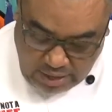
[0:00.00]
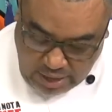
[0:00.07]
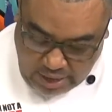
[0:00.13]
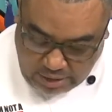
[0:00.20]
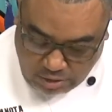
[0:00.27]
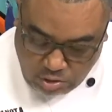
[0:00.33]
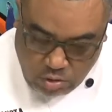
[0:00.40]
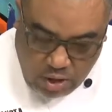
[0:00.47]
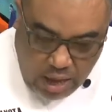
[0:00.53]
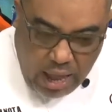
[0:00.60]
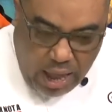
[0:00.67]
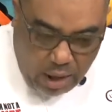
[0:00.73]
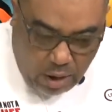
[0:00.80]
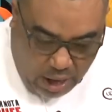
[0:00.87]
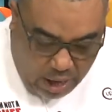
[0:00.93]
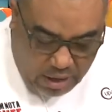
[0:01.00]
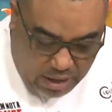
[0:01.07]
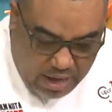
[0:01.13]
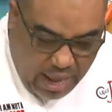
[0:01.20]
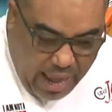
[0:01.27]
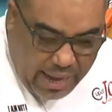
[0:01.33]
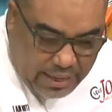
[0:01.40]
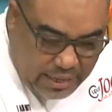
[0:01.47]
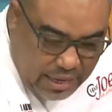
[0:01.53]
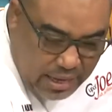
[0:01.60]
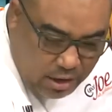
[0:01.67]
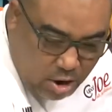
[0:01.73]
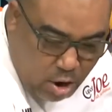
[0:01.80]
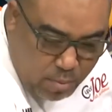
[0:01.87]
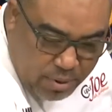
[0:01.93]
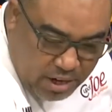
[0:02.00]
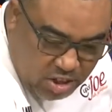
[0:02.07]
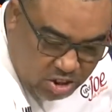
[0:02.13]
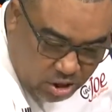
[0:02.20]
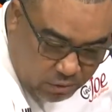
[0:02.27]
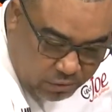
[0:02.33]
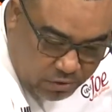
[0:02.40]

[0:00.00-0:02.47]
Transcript: Yeah. So the ideal combination